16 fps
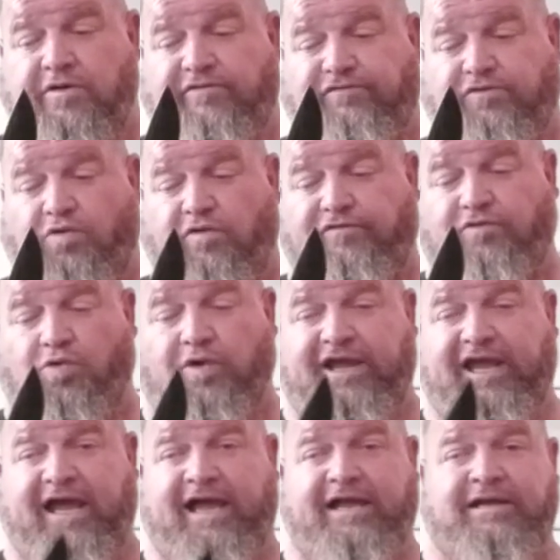
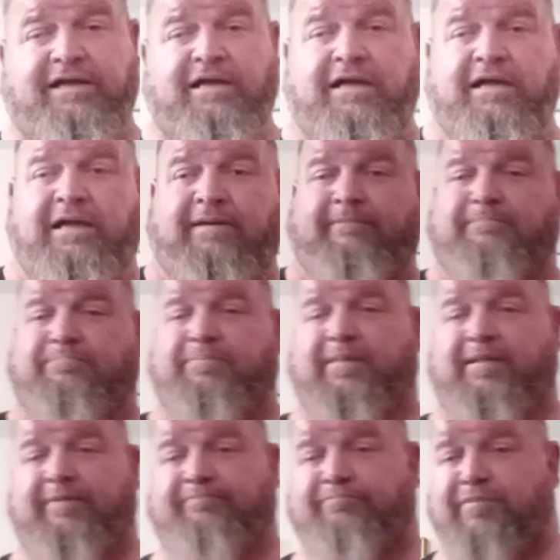448,
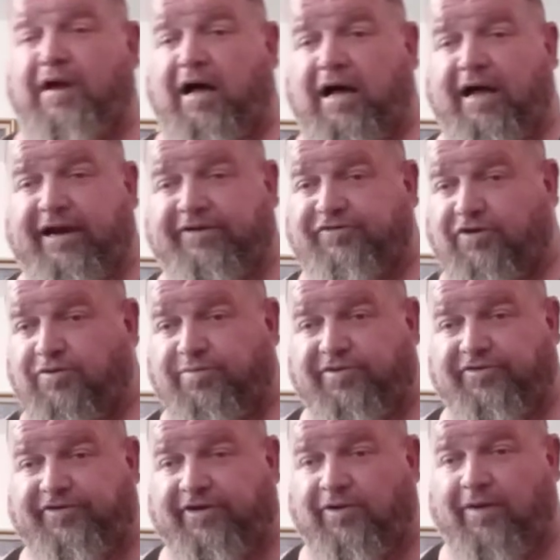not a
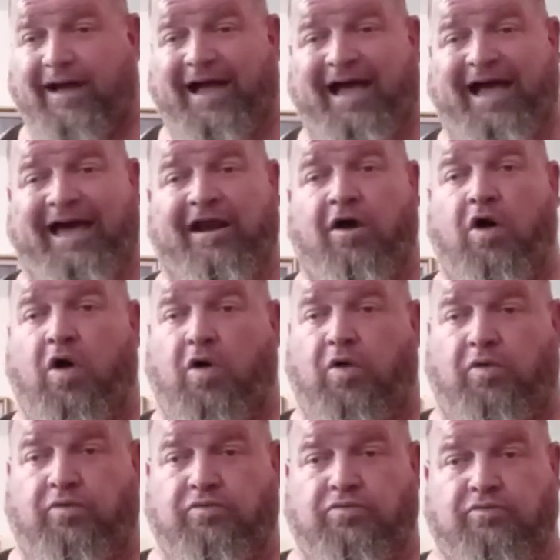super steel at
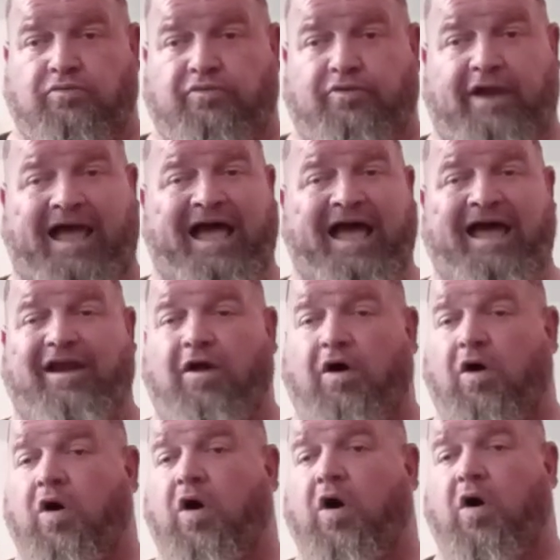all,
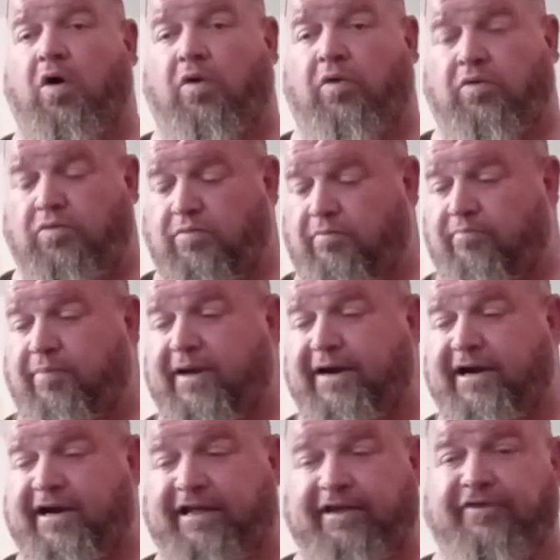at all,
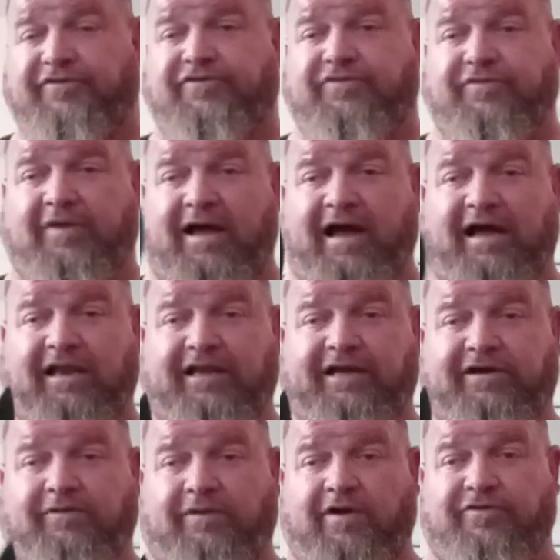but it is
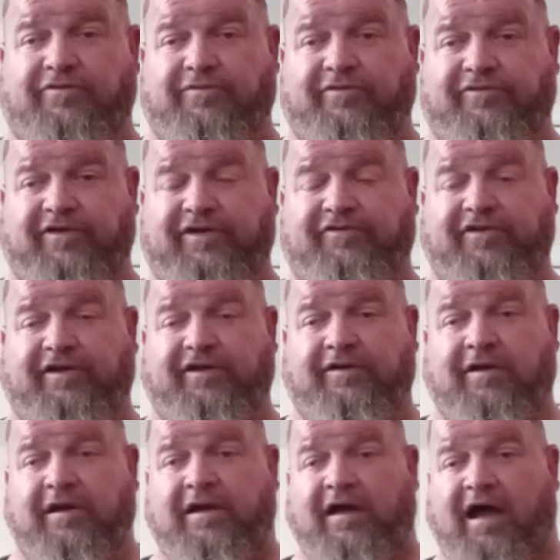highly corrosion resistant.